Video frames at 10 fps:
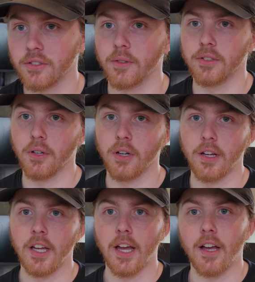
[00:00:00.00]
So
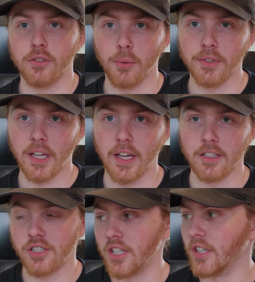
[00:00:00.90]
as always, I kind
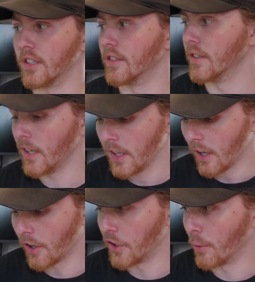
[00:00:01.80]
of cheat and
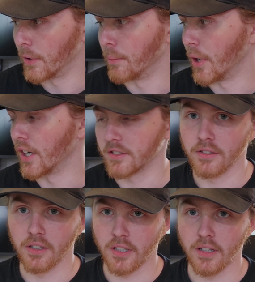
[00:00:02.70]
already opened the box
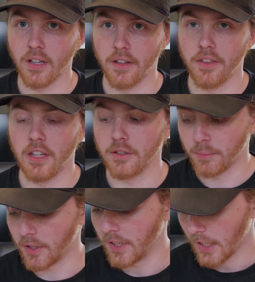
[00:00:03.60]
and looked at a lot of things,
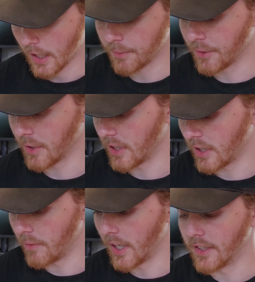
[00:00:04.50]
but I'm still going to
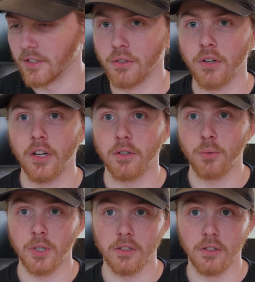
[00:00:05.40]
give you guys a
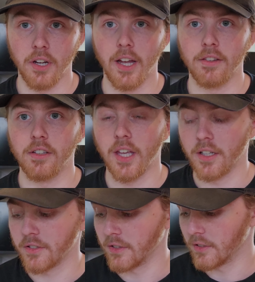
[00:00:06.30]
quick look at the
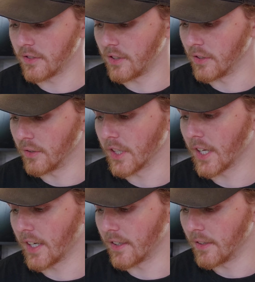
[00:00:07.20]
canister still and
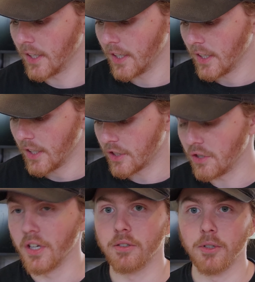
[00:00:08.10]
kind of show
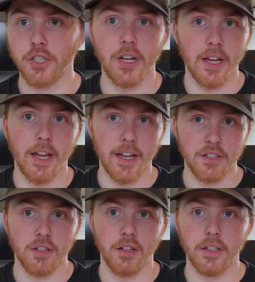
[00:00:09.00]
you guys what you're
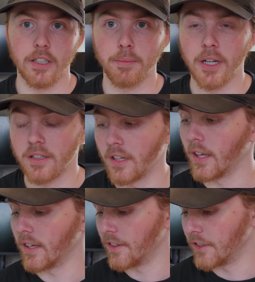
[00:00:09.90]
actually going to expect to
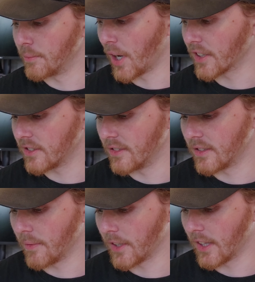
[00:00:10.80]
get in these boxes and
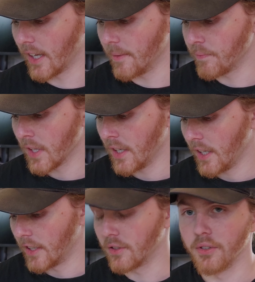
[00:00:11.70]
stuff like that.
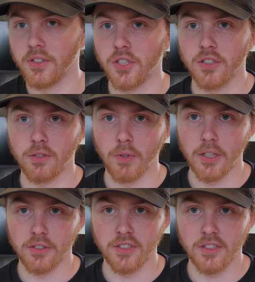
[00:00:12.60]
And so this is just the
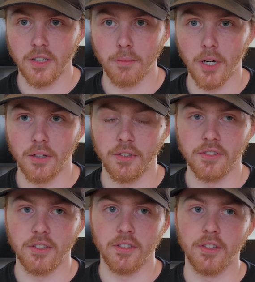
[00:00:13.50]
regular 600 model.
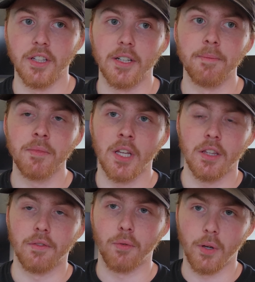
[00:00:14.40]
This isn't the
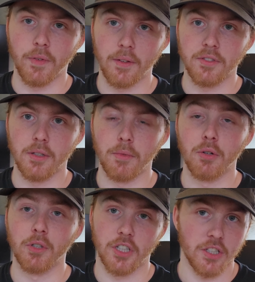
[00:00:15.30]
45 centimeter,
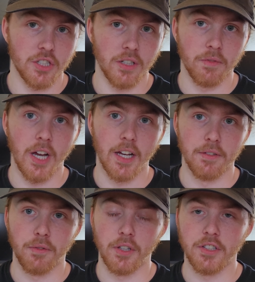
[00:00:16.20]
which I should have
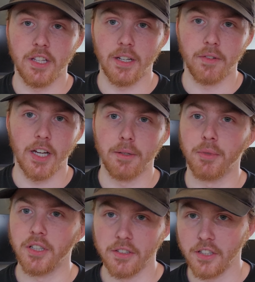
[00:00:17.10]
gotten for the tank I've got it,
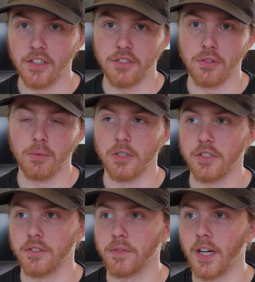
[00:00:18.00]
but it still worked
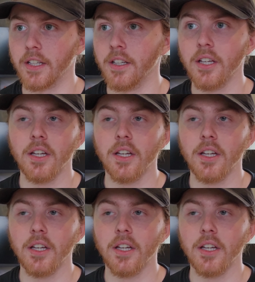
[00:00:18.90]
just fine.